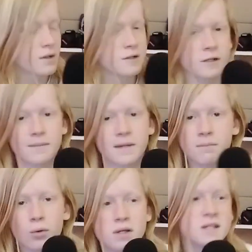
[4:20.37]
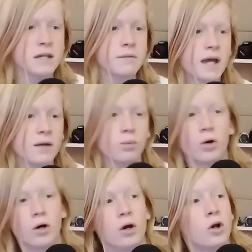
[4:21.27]
So the main points he made
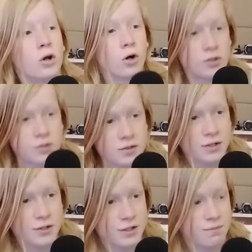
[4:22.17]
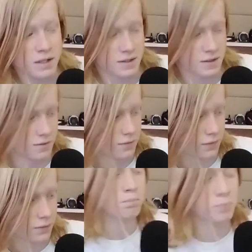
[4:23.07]
were, consoles are expensive,
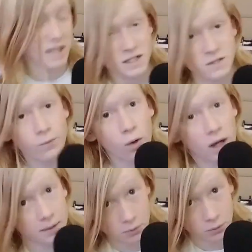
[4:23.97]
PS4 had good